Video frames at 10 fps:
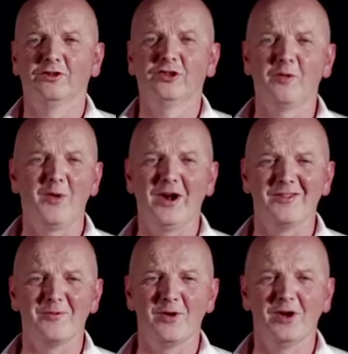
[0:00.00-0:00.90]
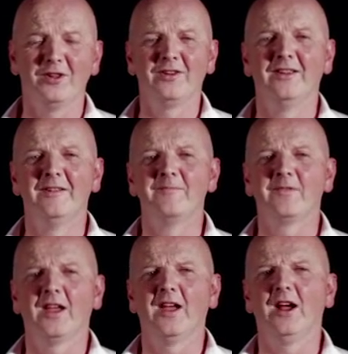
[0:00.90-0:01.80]
somewhere in the world.
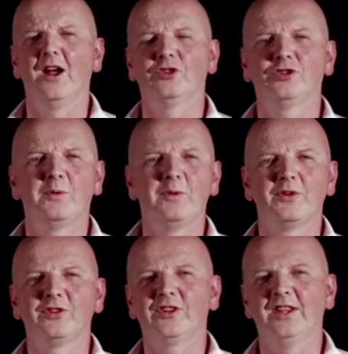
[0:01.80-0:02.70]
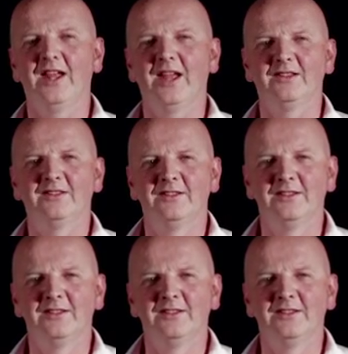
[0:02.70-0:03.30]
So we want to see that